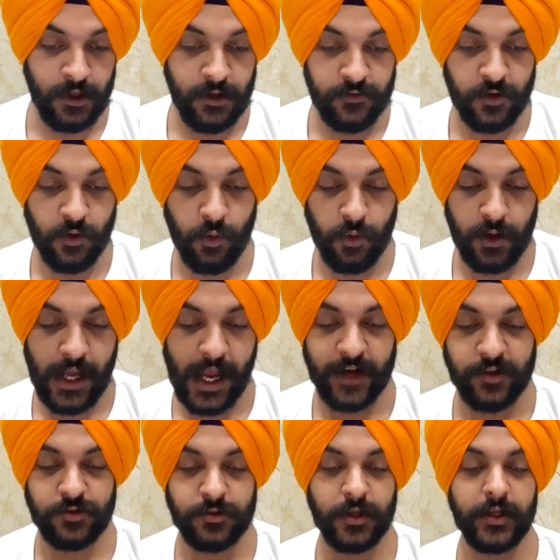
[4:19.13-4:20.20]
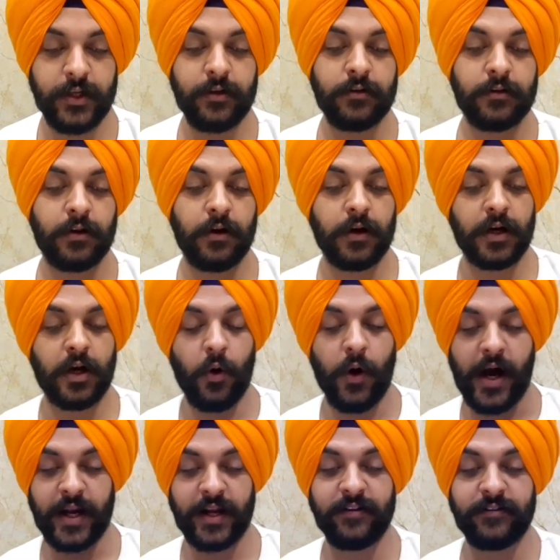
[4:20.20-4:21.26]
So actually, the
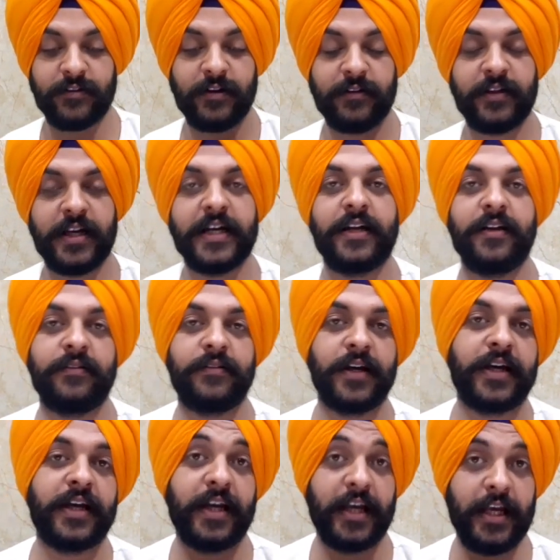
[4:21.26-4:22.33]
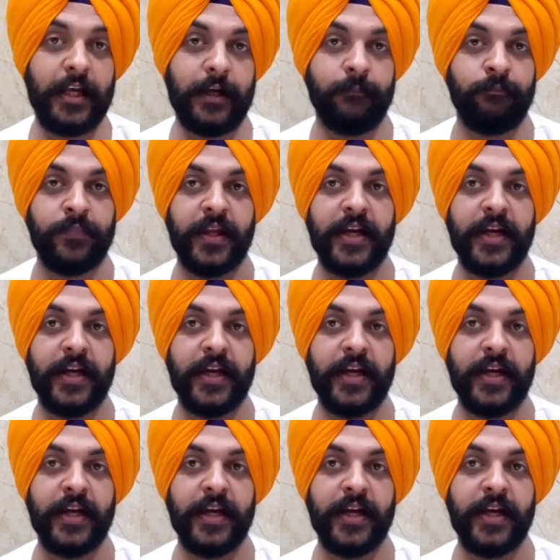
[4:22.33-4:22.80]
coherence is a key.